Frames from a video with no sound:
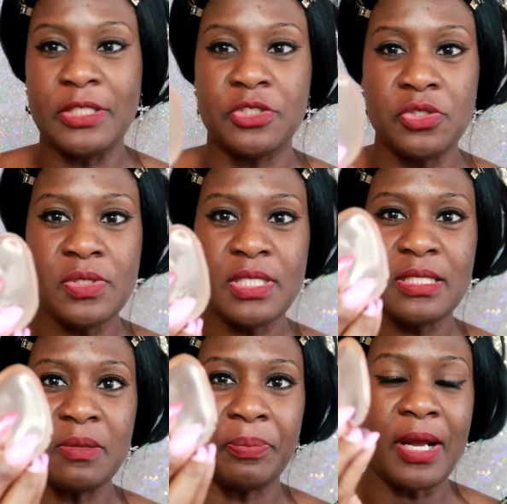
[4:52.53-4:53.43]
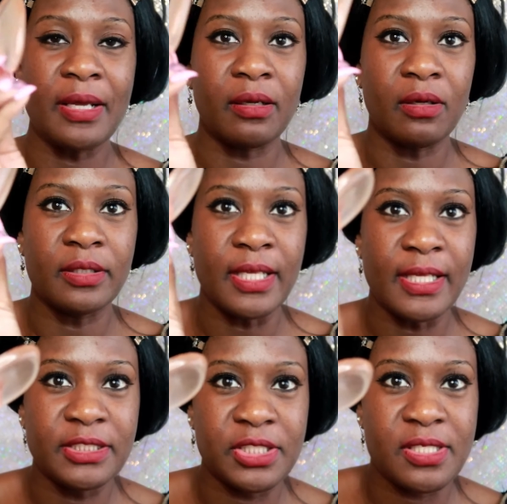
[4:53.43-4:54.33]
I do see some product on the
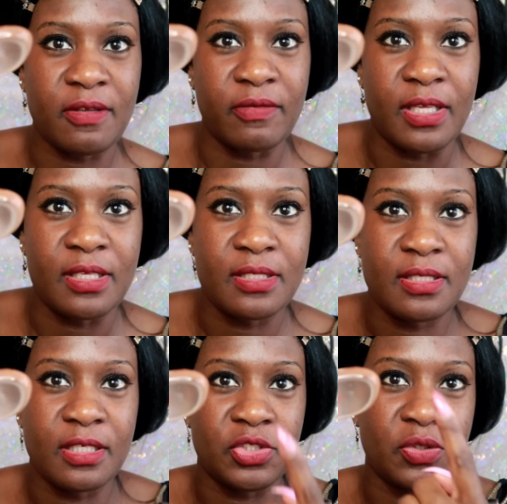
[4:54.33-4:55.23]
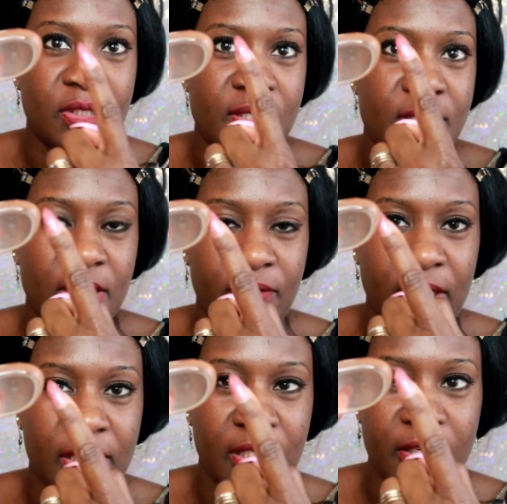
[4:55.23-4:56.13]
edges of this, as you can see
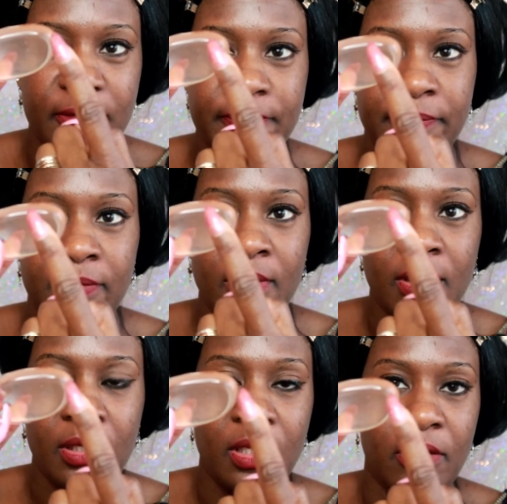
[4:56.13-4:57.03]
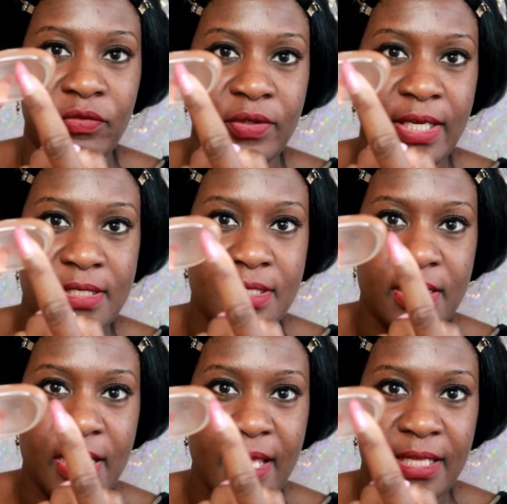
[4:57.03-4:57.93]
right here. If you guys
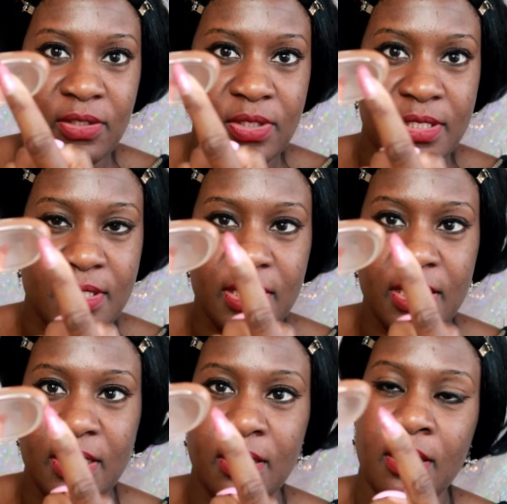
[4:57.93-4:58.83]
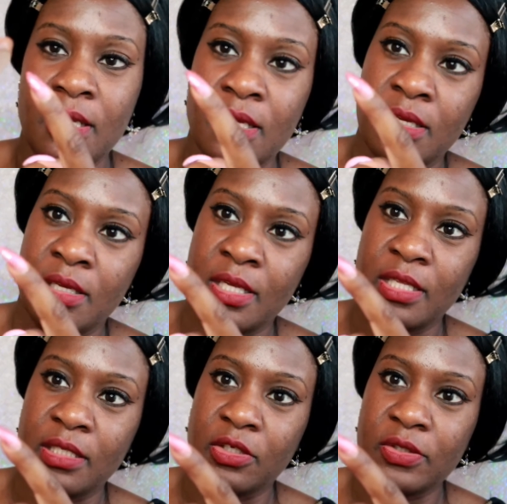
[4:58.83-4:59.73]
see that, you can see
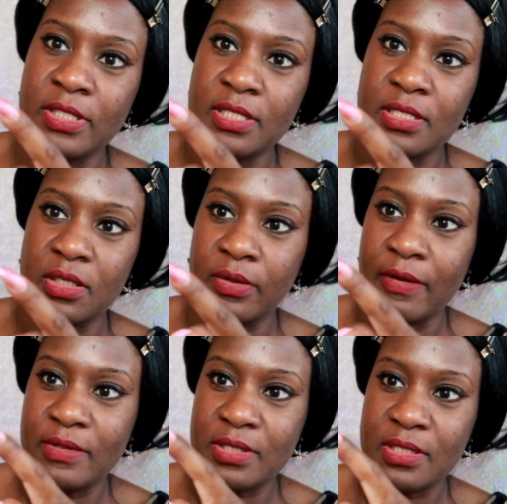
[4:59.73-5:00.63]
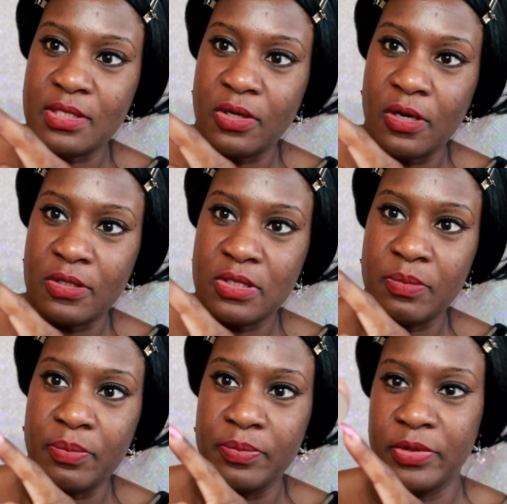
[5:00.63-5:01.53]
in the creases and crevices
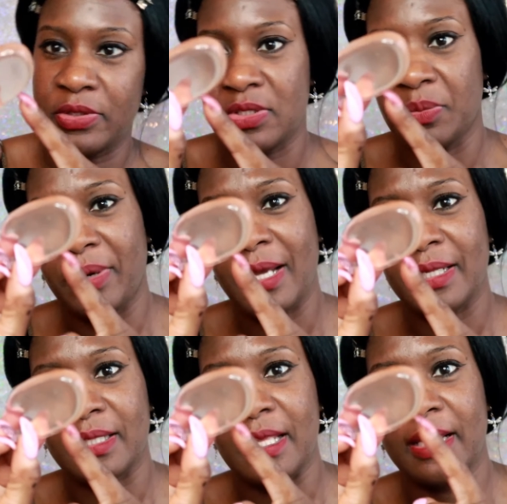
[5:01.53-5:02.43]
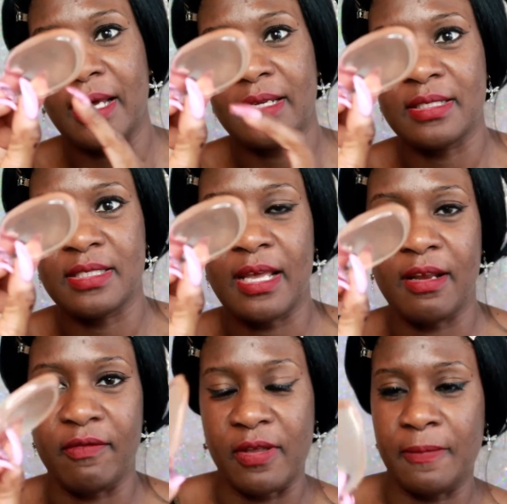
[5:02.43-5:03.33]
there's some product that got
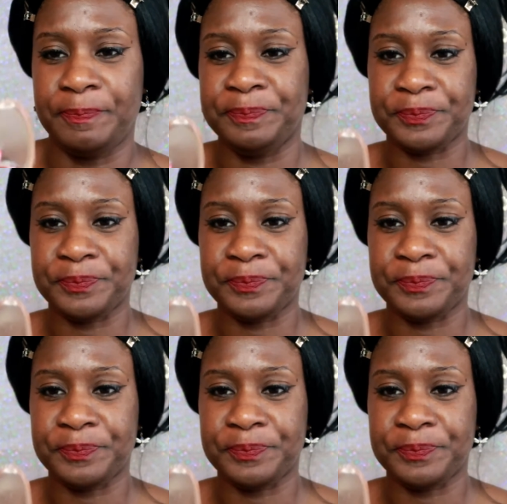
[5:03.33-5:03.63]
inside of it.